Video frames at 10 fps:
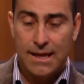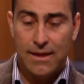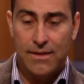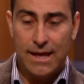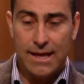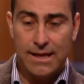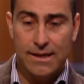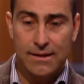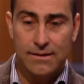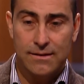
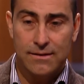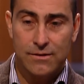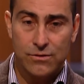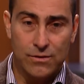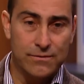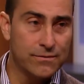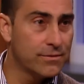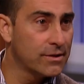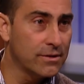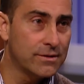They sort of
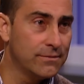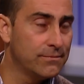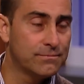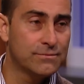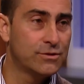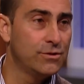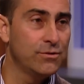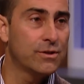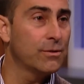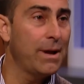start to
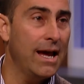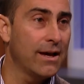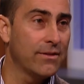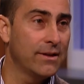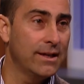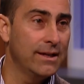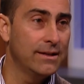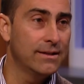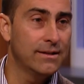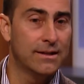choose their path.
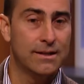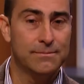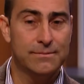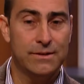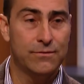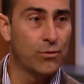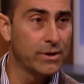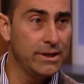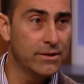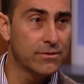And um, in four
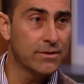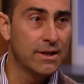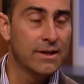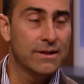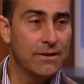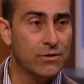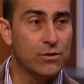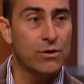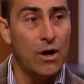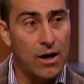years, they've
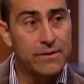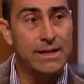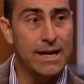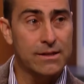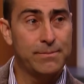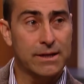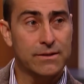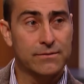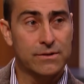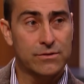learned all the aspects
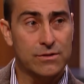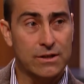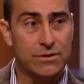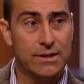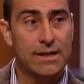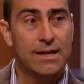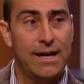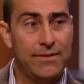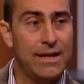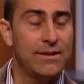of construction,
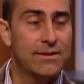and they